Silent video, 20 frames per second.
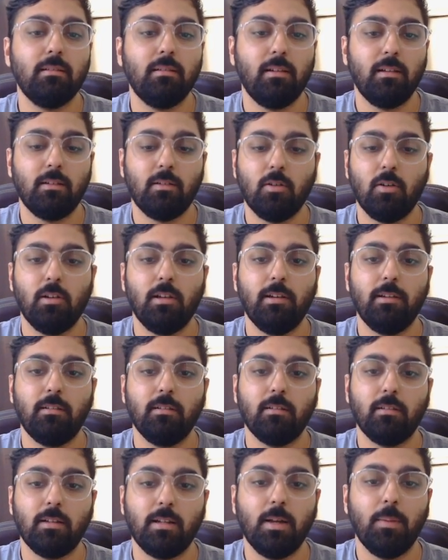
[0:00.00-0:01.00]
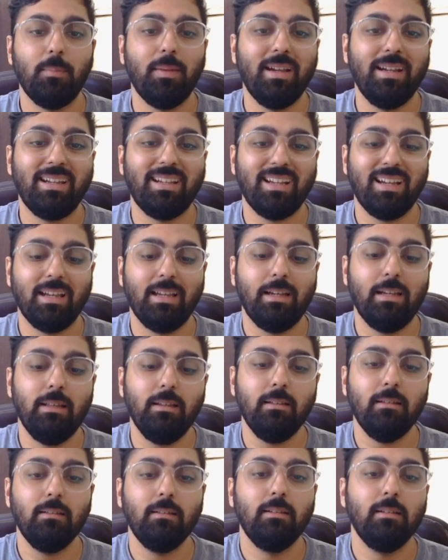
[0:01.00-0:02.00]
and call it comment ID.